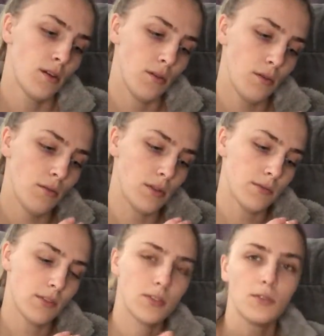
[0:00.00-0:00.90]
ooh, this
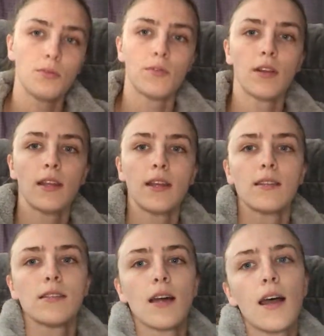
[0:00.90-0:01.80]
one looks cool on the
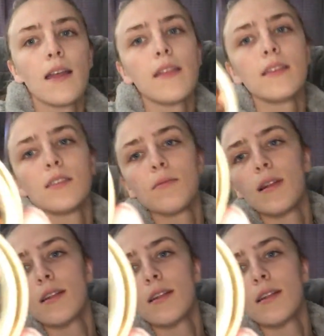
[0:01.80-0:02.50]
inside. This is what it